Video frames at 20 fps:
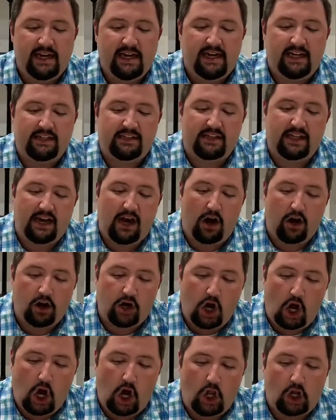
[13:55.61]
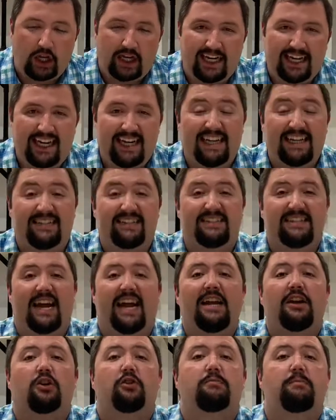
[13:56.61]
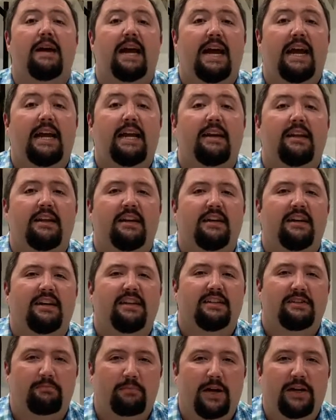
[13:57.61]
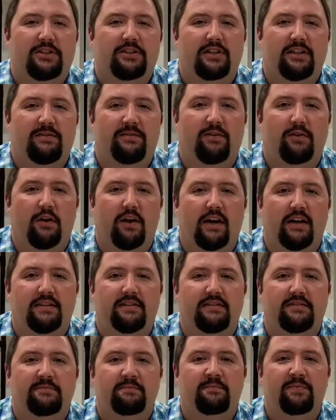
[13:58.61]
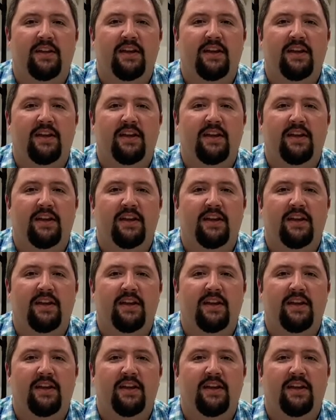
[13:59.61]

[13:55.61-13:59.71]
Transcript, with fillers: is that our calling is tailor made especially for us.